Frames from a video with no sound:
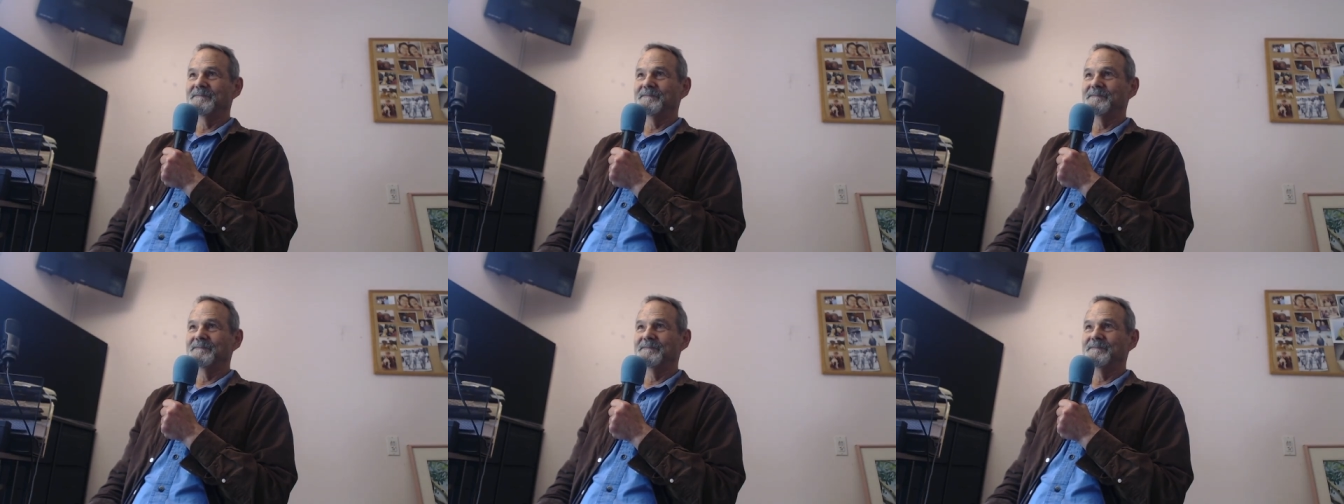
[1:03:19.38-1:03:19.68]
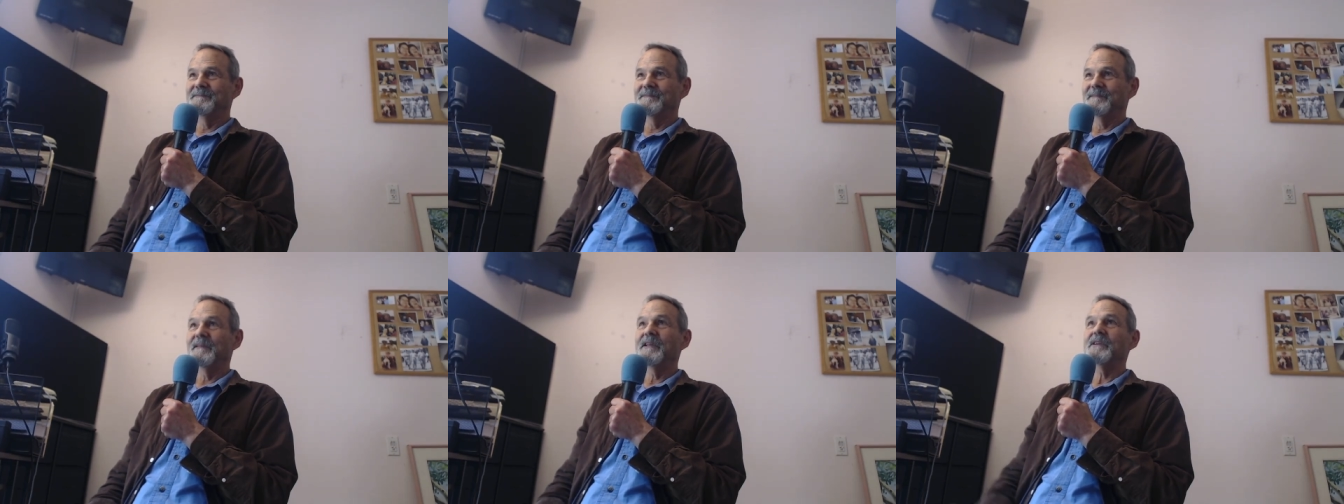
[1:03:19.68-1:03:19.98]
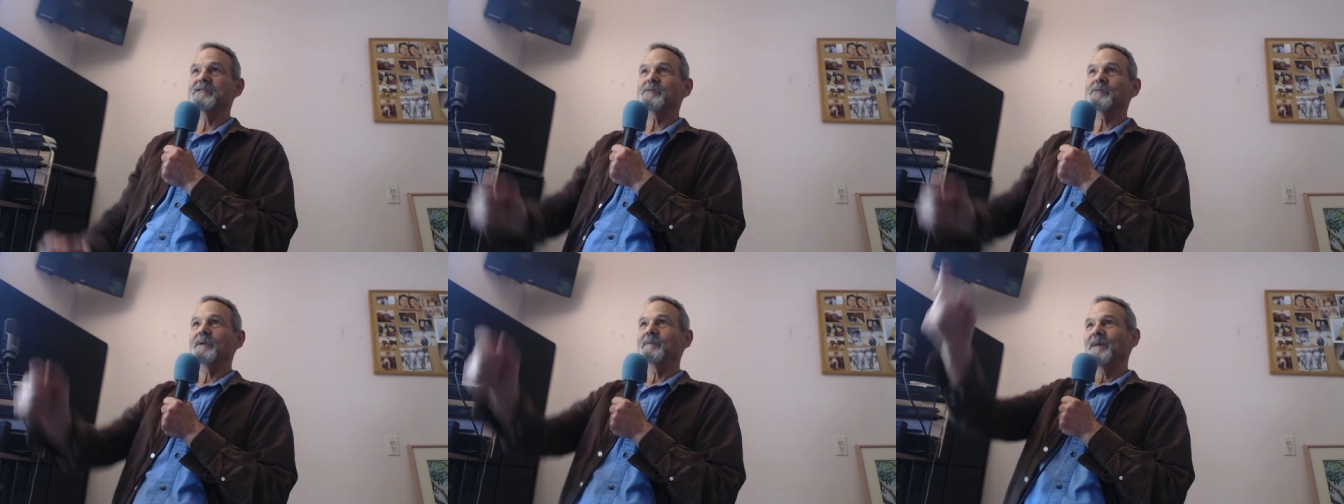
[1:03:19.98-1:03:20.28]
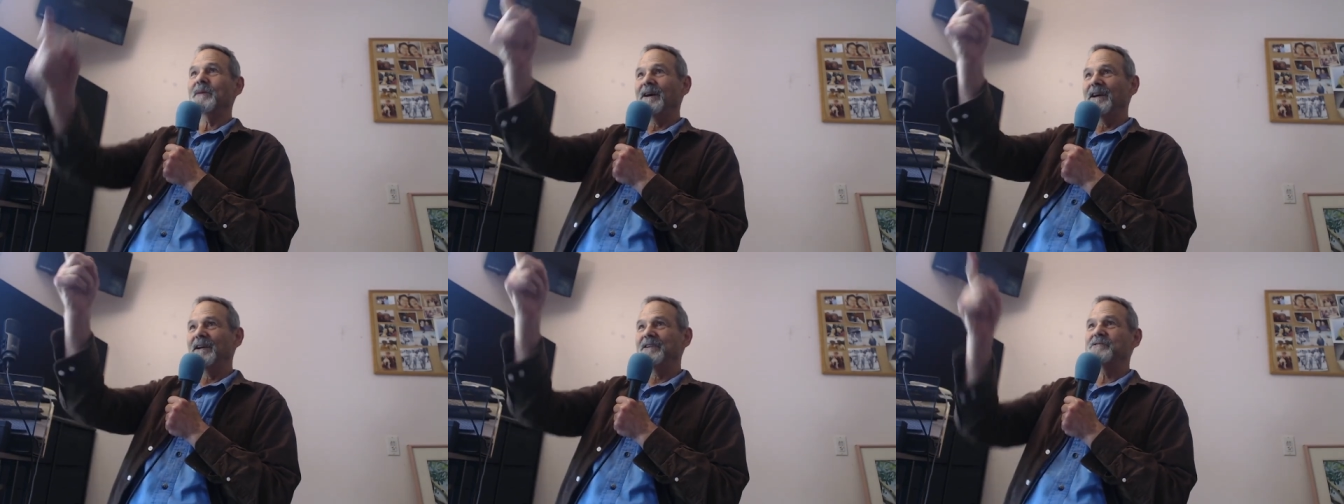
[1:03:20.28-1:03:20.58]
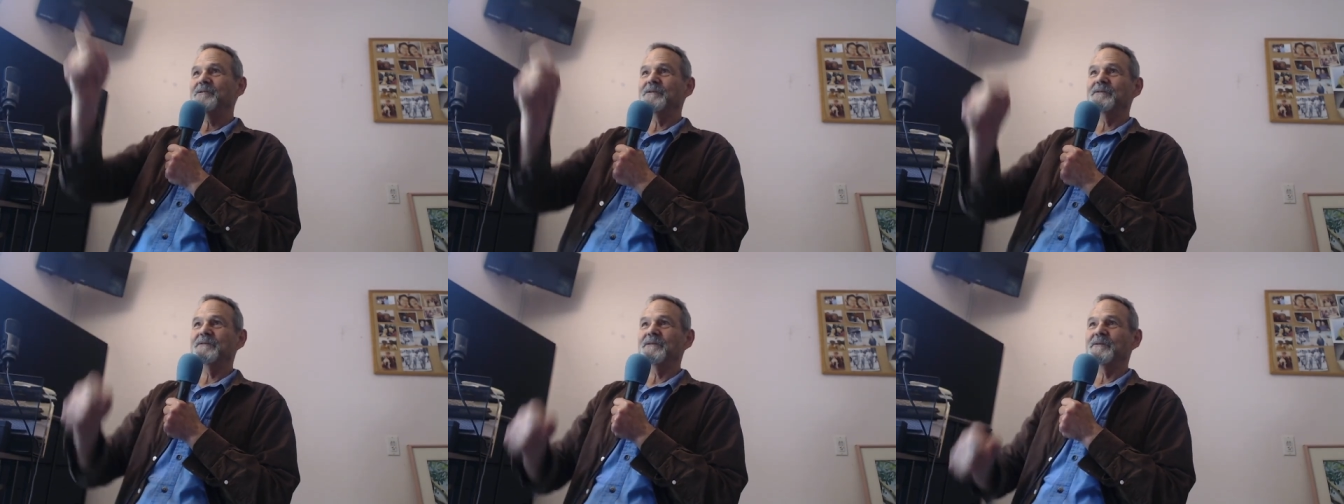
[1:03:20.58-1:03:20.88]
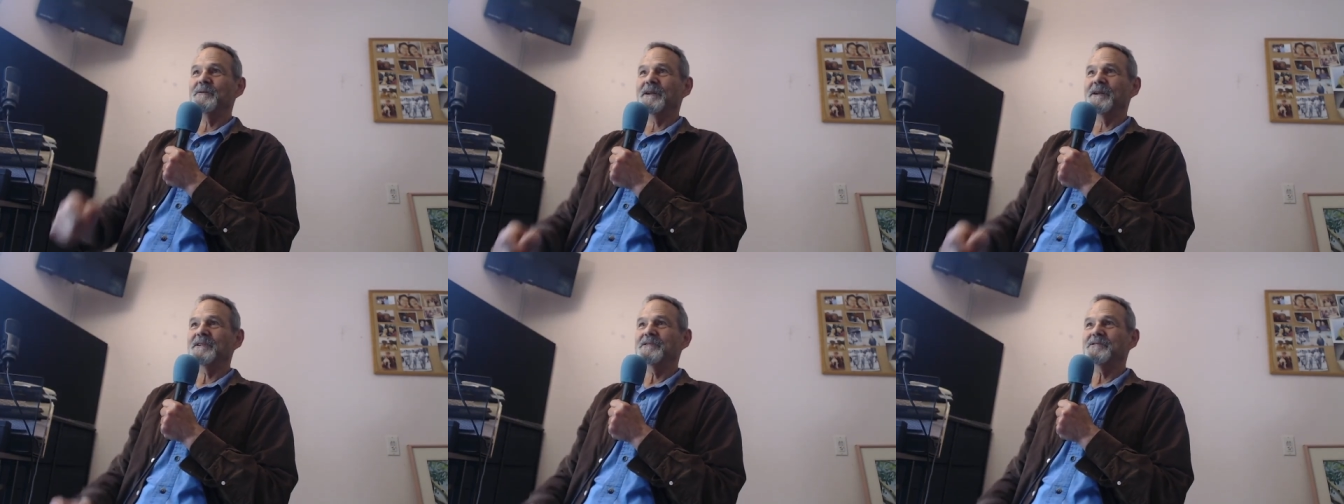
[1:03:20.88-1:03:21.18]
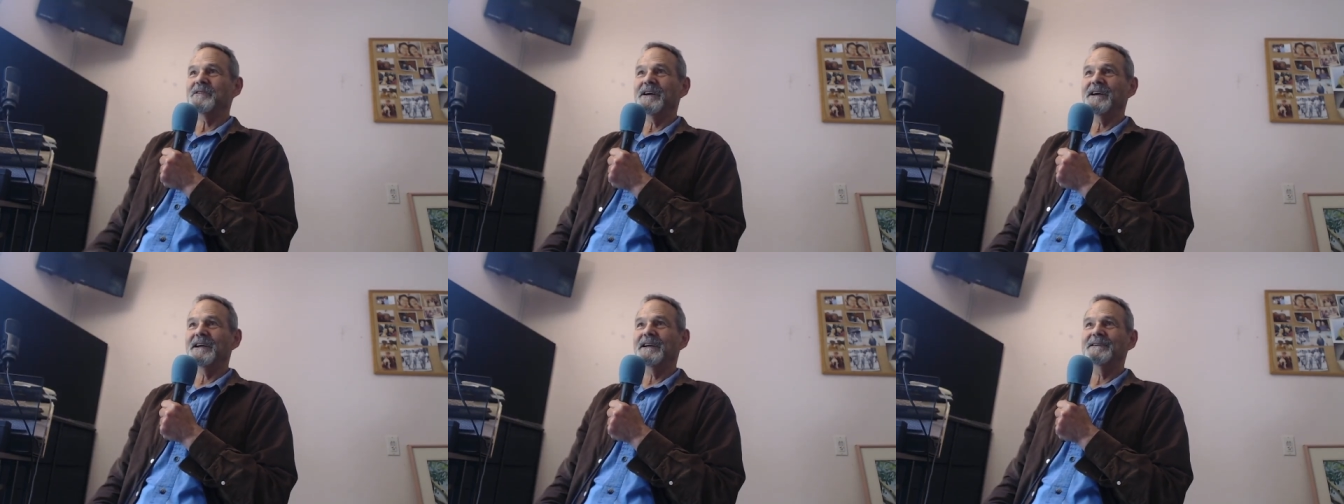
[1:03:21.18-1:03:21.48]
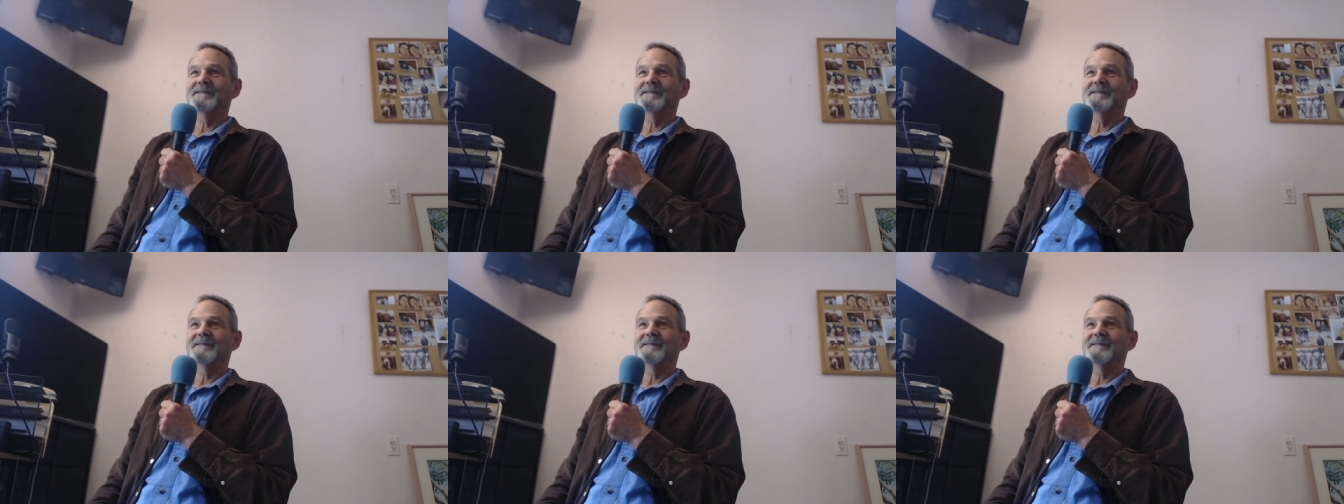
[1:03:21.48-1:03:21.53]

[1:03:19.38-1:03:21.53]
There's one behind you if you want to try.